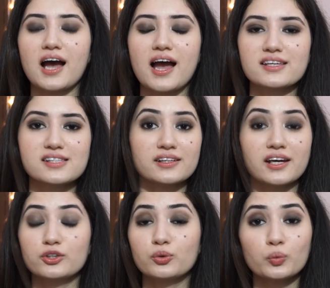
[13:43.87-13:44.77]
eyes and
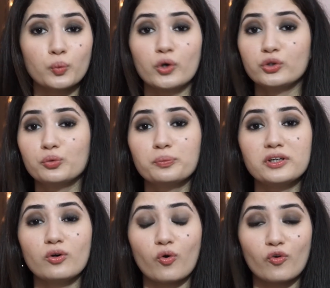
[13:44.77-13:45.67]
I don't want to be
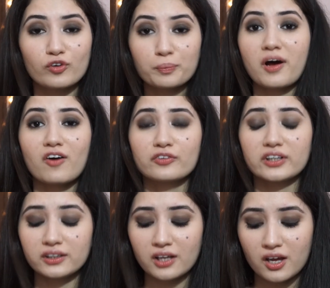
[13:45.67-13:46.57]
overpowering